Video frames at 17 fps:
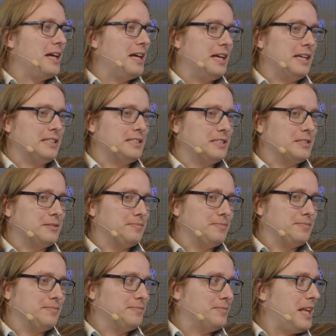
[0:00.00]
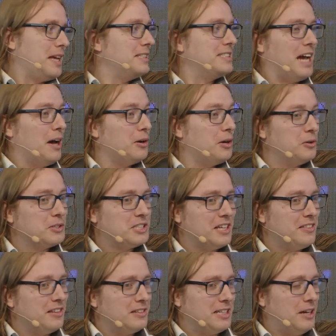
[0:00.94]
And
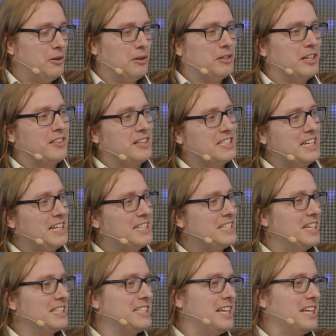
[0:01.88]
downloading, downloading the data